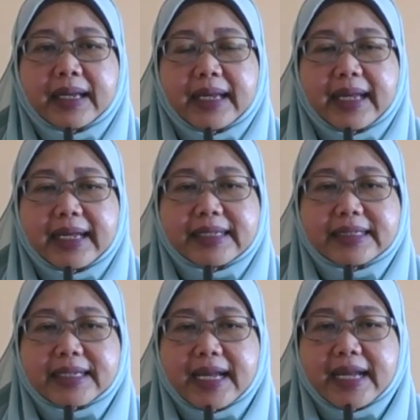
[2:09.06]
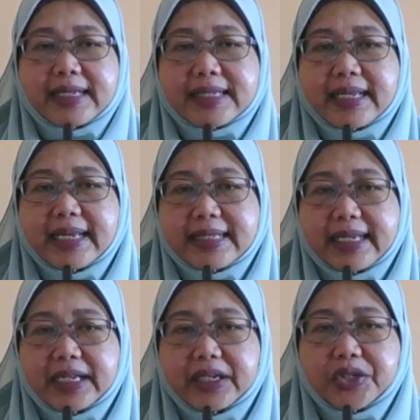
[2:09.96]
and as his
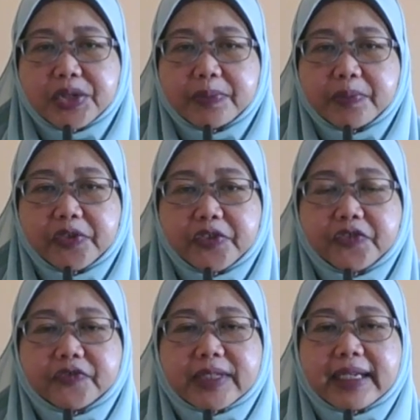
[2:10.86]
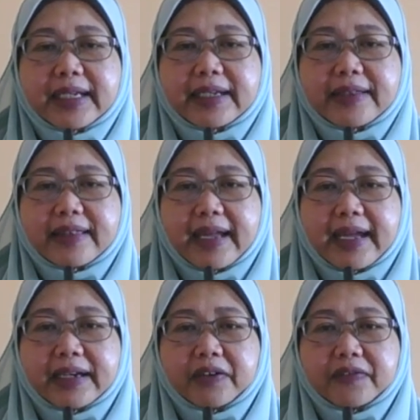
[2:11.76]
English improved, they
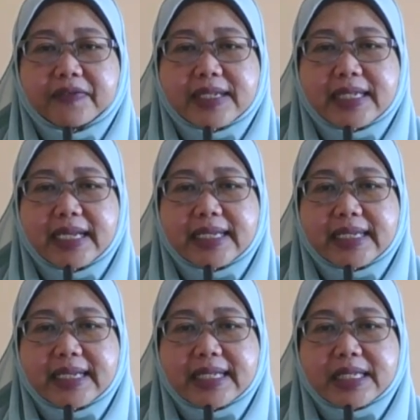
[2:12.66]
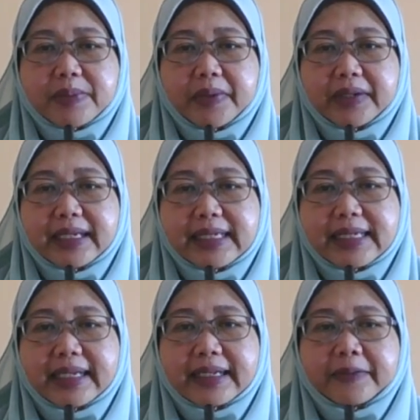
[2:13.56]
had conversations about
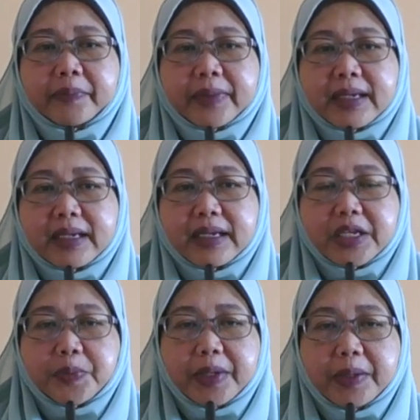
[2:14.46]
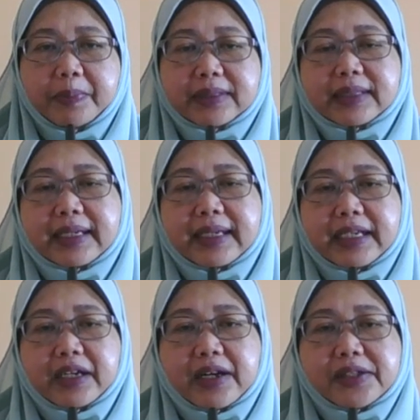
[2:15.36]
India, its people
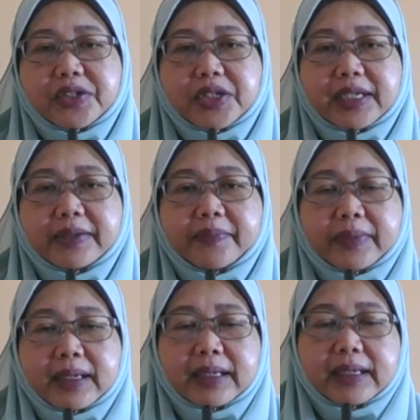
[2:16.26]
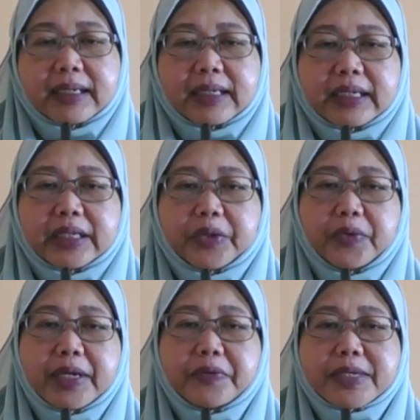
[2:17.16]
and culture. The
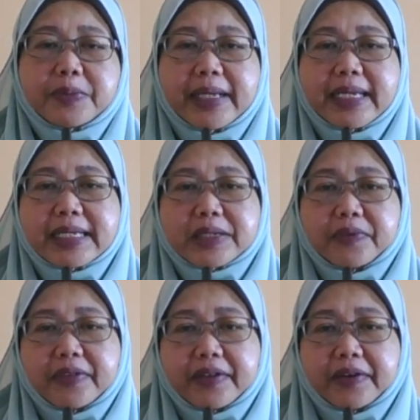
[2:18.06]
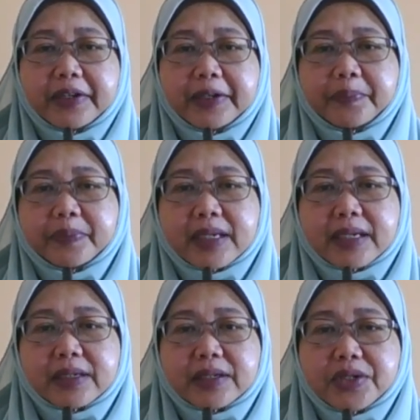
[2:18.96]
Queen was pleased with
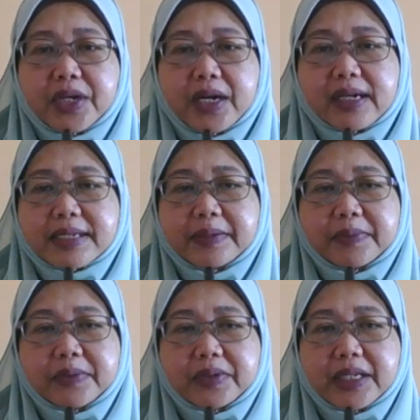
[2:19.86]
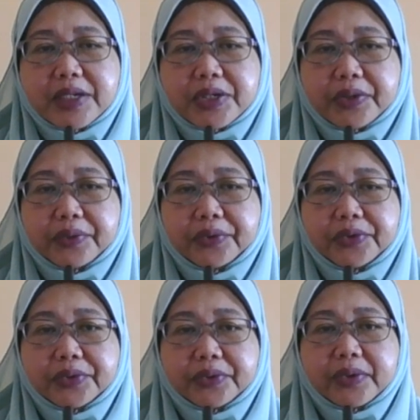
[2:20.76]
Karim. She asked him to teach her
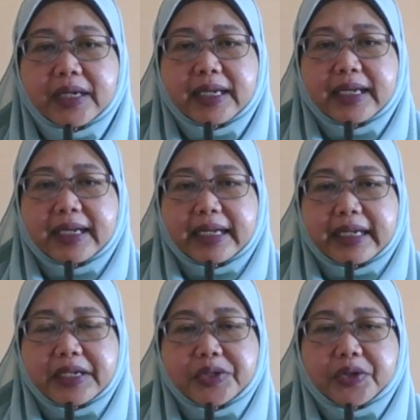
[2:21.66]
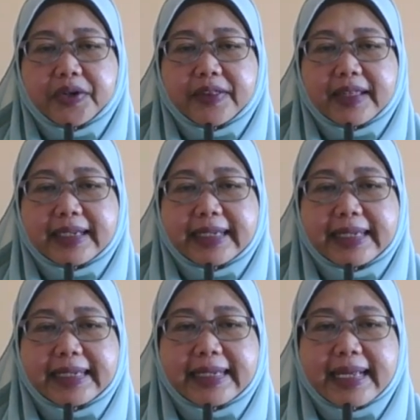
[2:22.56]
Urdu and enjoyed their
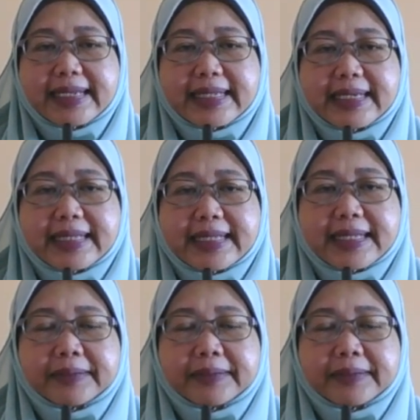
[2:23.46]
daily lessons.